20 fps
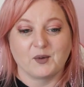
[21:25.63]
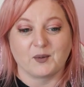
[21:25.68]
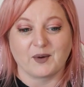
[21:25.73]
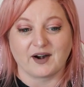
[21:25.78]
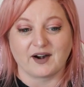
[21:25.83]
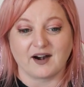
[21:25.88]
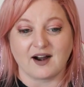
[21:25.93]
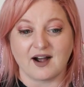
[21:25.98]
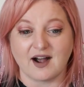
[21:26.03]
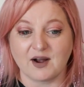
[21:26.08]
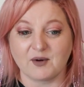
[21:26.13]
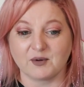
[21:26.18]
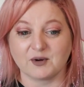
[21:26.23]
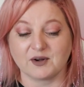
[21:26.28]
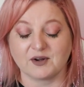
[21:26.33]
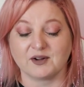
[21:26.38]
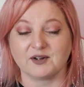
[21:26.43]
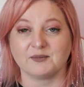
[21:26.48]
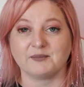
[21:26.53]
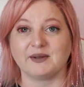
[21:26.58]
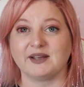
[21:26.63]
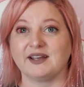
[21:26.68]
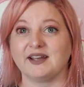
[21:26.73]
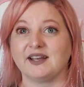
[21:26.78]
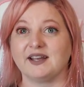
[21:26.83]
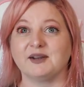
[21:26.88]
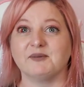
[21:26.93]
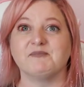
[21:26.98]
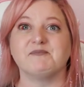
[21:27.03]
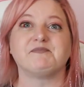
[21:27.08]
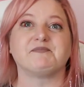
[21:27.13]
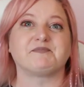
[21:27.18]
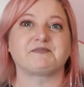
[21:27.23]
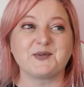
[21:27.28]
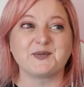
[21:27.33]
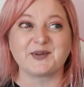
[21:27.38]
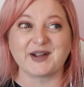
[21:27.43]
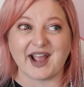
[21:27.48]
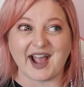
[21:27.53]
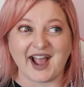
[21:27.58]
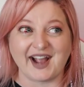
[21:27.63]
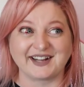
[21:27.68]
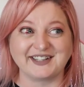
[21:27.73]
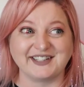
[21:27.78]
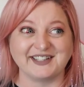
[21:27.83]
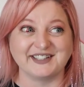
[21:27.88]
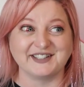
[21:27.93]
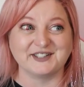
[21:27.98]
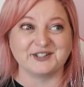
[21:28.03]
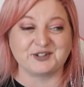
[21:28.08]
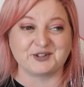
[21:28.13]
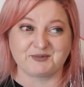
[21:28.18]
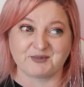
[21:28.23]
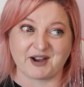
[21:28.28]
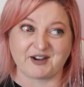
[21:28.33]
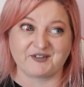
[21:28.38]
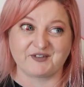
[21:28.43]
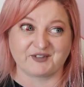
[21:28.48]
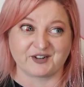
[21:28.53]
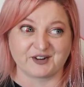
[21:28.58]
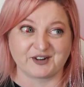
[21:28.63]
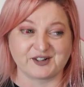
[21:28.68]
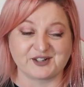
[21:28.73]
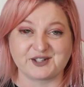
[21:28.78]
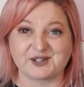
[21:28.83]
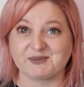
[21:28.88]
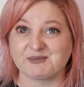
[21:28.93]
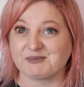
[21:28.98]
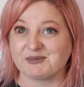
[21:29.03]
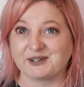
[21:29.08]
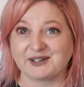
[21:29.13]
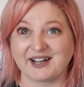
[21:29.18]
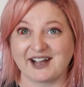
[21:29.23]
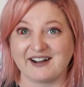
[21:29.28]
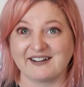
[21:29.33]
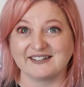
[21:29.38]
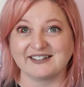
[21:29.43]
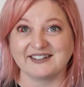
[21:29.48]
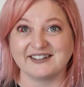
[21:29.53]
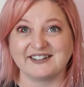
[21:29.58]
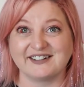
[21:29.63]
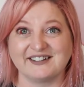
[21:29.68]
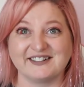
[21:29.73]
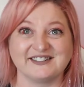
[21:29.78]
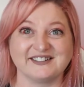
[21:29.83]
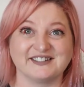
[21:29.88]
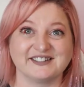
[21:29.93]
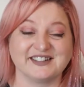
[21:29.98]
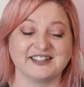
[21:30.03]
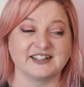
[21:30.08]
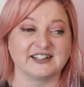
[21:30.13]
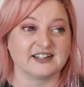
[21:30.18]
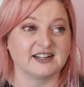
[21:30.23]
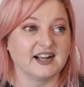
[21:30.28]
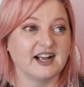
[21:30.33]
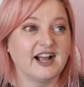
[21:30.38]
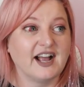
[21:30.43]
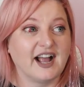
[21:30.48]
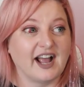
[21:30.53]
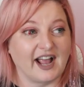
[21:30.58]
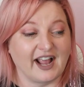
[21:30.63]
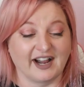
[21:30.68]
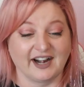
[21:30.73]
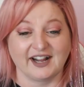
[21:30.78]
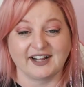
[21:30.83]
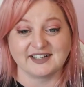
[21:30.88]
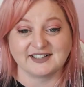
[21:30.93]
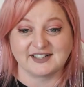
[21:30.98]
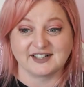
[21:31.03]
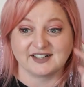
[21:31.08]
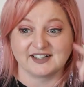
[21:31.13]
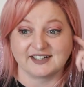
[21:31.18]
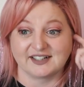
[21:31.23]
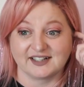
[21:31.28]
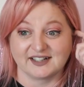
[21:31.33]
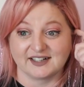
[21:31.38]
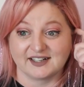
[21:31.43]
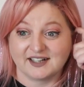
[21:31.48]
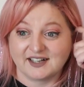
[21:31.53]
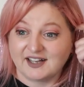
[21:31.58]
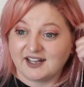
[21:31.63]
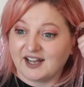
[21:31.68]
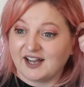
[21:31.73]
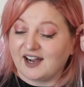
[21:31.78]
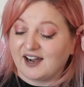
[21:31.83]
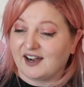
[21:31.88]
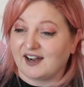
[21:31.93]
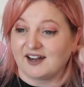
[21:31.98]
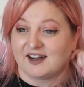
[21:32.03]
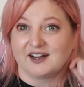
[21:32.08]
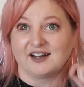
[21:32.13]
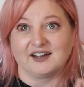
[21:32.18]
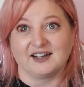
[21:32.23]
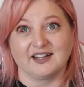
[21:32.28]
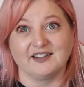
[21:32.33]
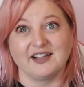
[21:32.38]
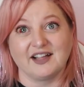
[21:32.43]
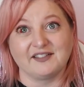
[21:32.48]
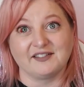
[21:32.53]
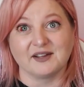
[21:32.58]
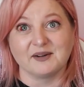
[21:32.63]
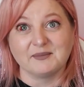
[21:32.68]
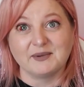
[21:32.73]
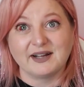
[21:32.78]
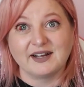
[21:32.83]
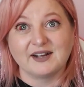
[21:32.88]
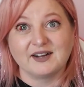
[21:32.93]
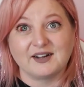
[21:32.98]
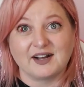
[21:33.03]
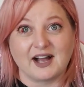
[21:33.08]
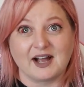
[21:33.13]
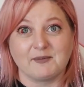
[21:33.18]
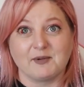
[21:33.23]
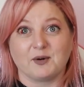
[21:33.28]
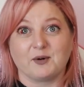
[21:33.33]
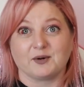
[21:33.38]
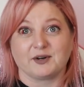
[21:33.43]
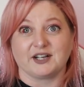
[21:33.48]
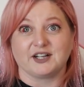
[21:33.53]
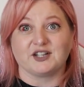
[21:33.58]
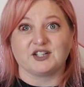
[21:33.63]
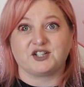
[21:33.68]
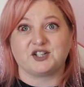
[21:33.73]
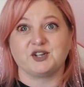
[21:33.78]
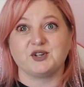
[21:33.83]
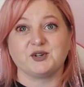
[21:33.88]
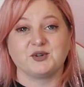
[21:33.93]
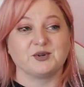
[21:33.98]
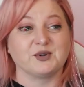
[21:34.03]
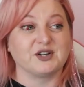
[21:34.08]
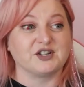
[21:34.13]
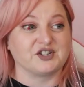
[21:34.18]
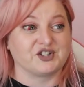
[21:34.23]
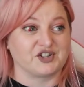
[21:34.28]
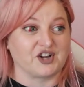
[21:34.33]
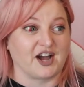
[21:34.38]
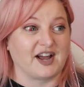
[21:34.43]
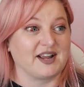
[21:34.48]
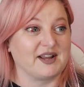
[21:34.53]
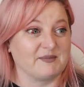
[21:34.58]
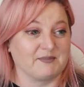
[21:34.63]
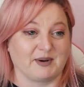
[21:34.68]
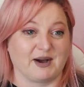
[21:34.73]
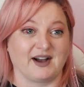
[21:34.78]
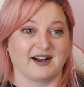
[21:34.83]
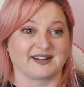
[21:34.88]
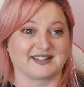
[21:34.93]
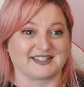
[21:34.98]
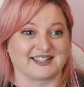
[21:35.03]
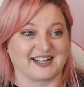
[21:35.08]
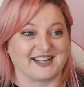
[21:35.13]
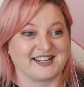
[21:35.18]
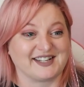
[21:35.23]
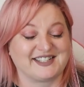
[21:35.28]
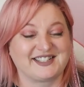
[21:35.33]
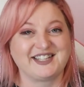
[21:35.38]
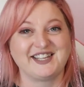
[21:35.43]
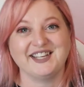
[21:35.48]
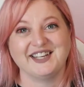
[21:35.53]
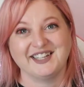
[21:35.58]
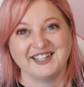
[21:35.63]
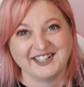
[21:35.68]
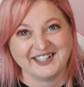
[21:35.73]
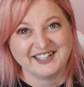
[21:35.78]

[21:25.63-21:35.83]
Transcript: where I will be reacting to my first book outlet haul on here. And I can tell you, in that thumbnail, I'm holding 2 giant boxes.